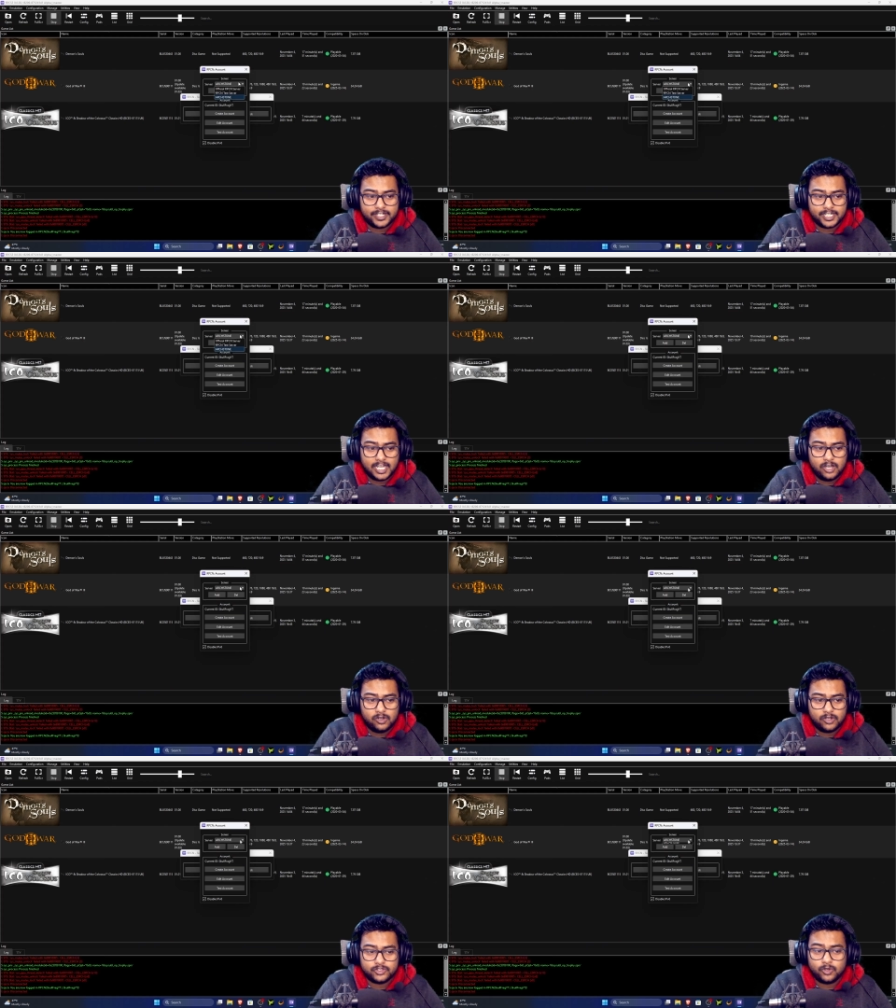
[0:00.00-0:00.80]

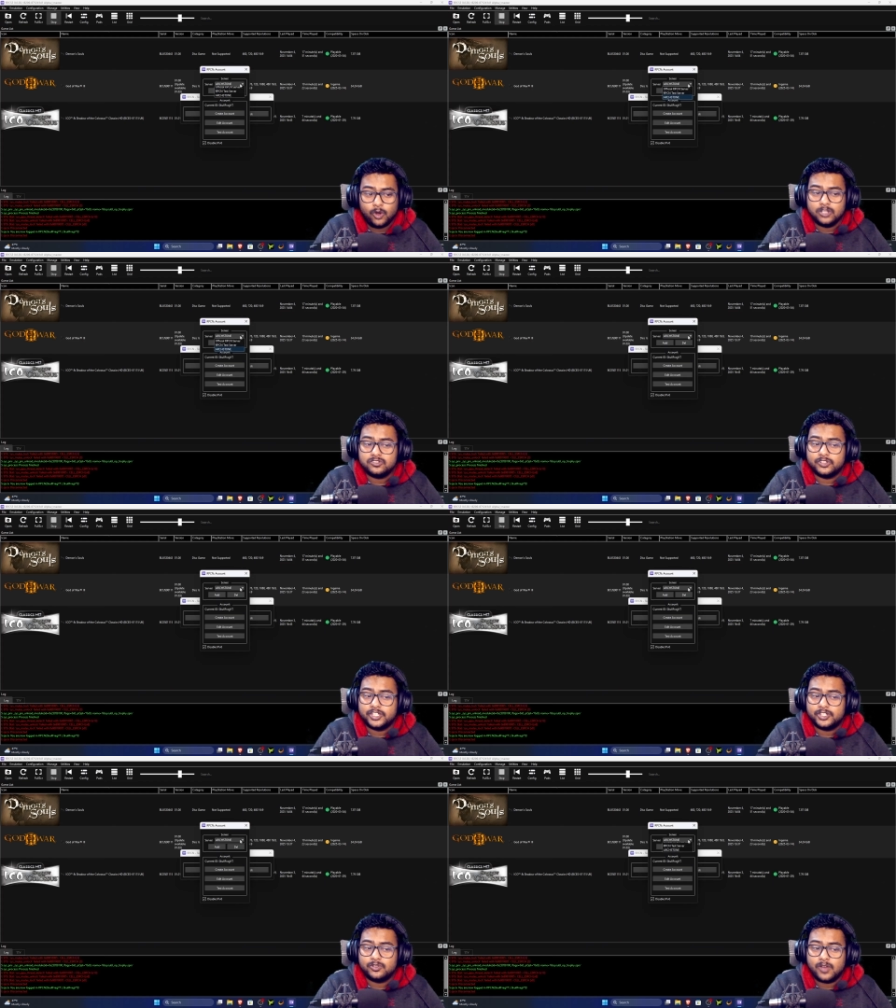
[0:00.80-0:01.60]
Now you also
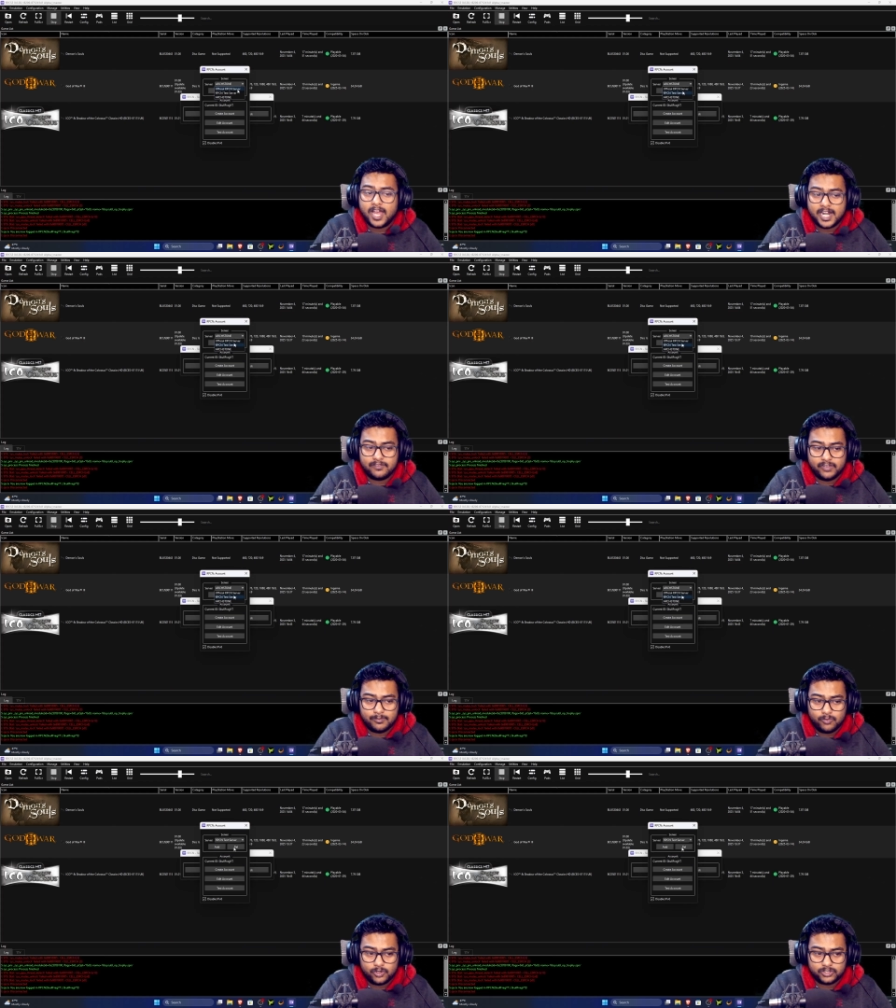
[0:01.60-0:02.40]
need to add one
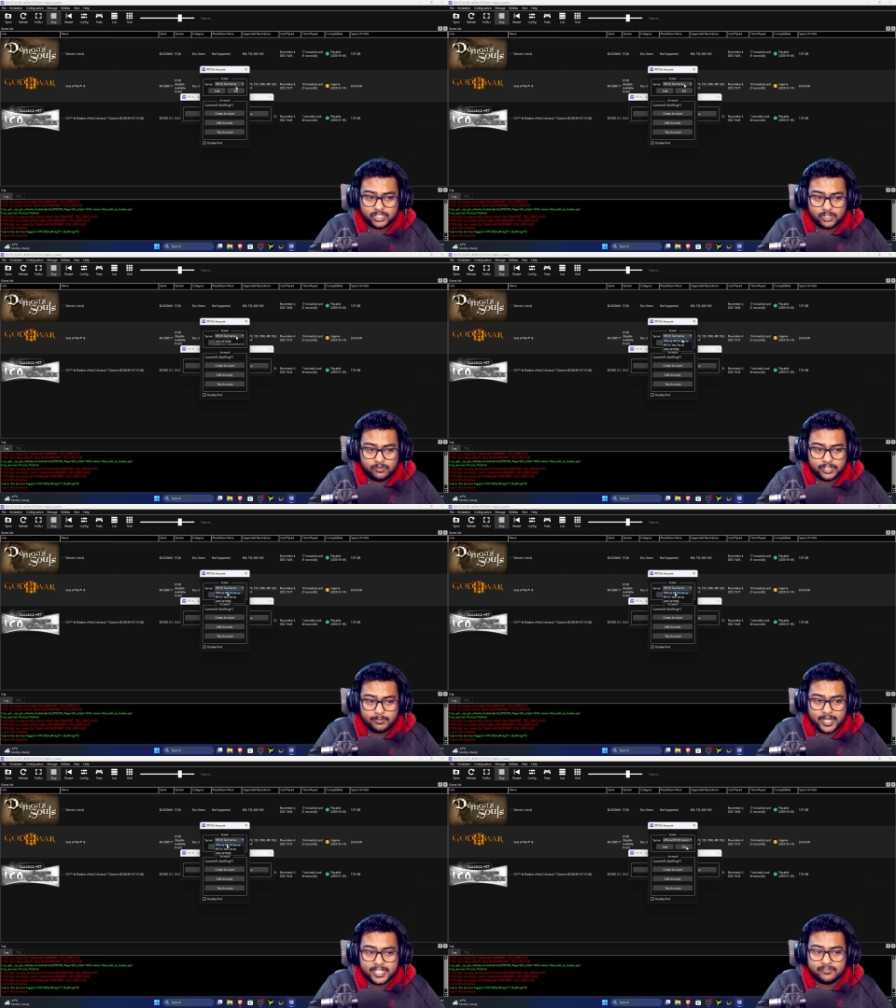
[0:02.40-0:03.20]
more thing over here.
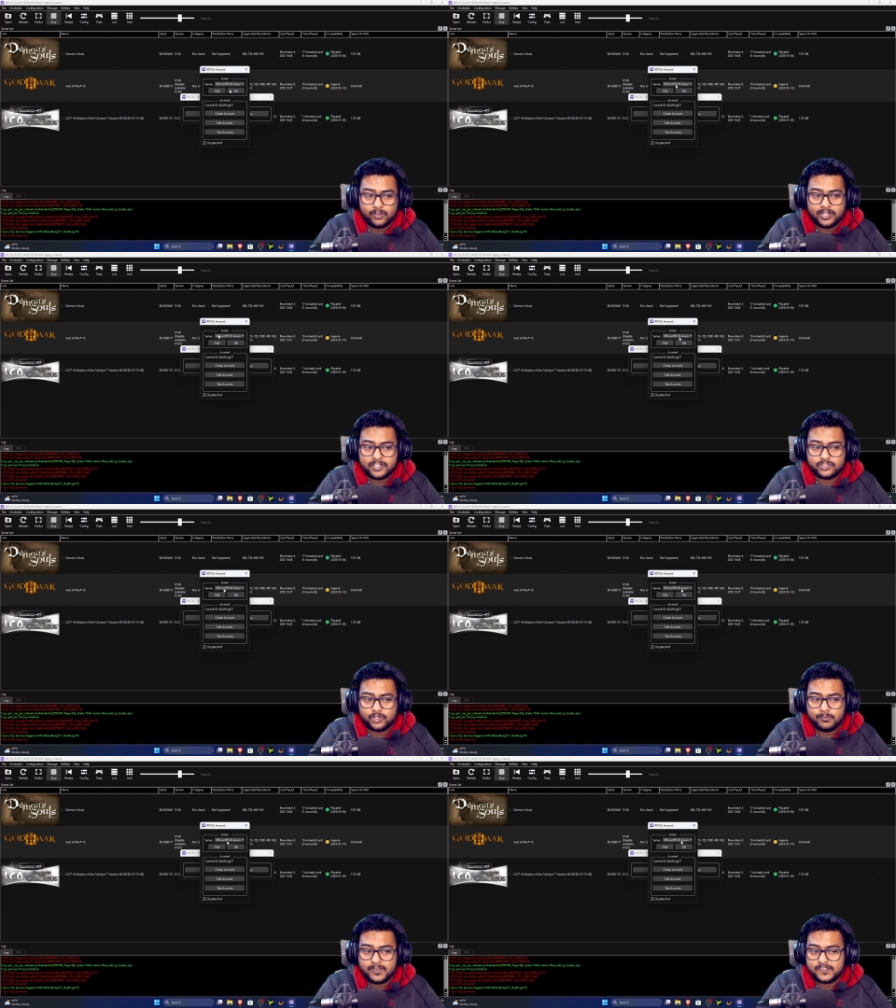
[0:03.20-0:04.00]
By default, it
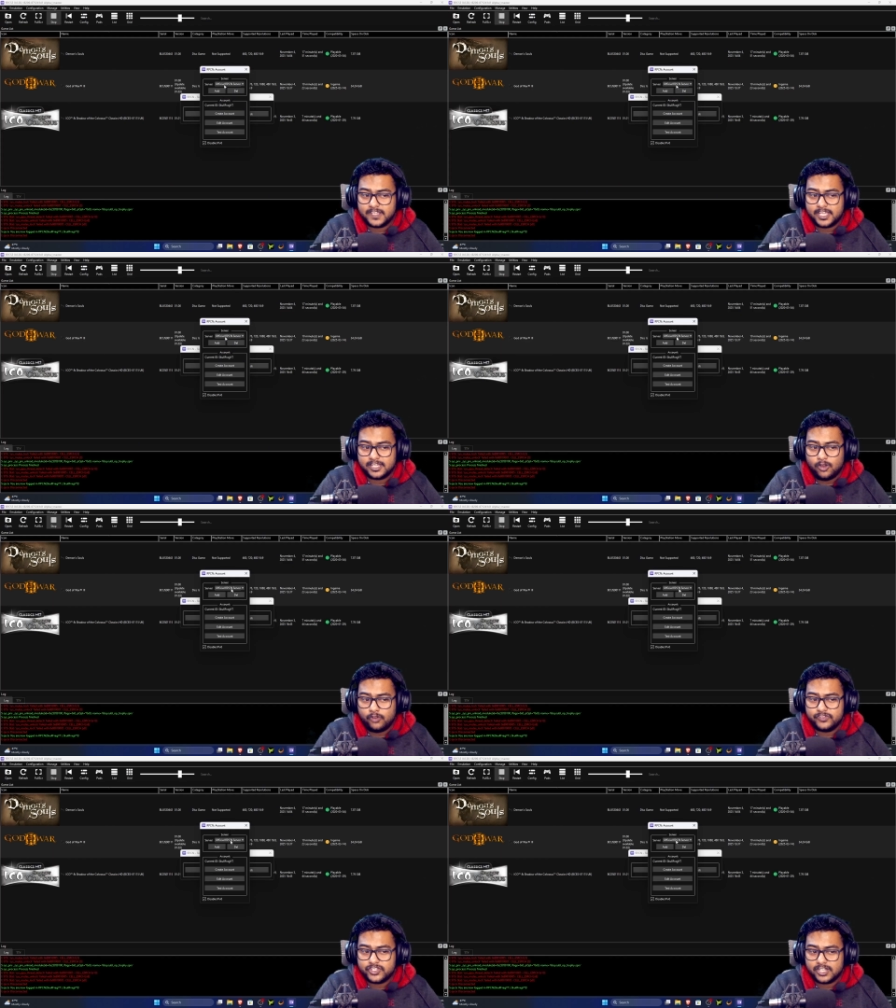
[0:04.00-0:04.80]
should be saying
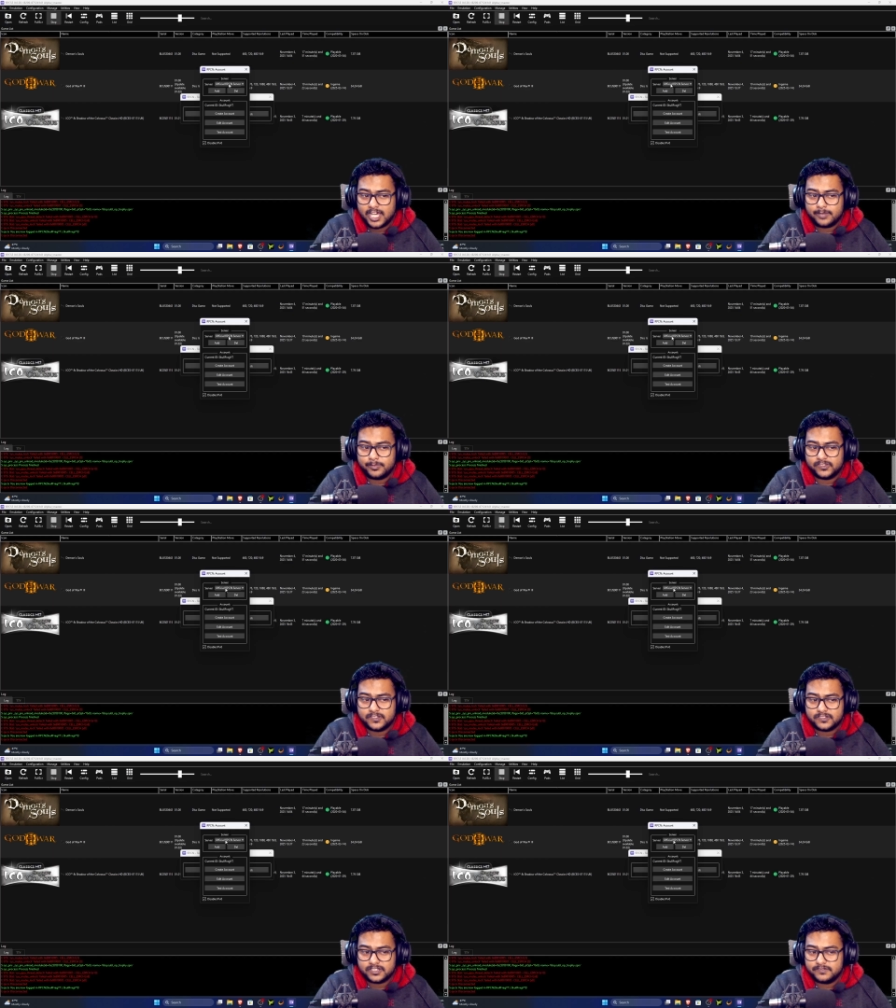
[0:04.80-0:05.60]
official
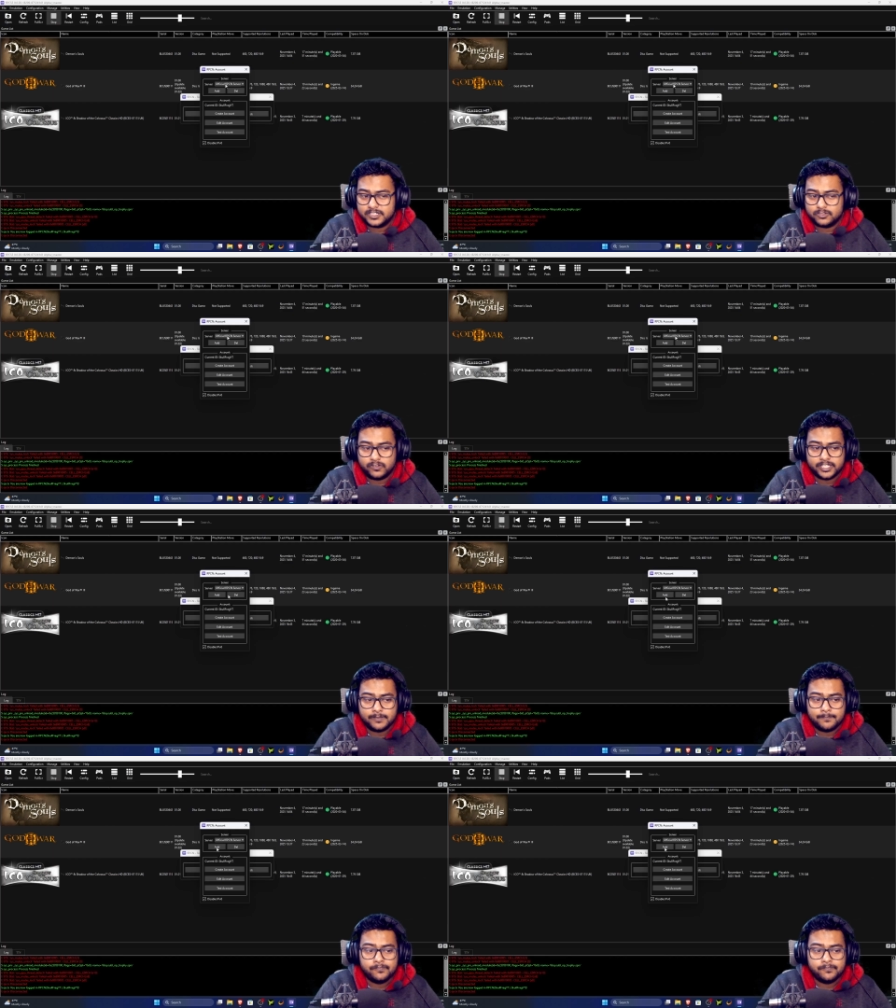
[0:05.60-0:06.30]
RPCN server over here.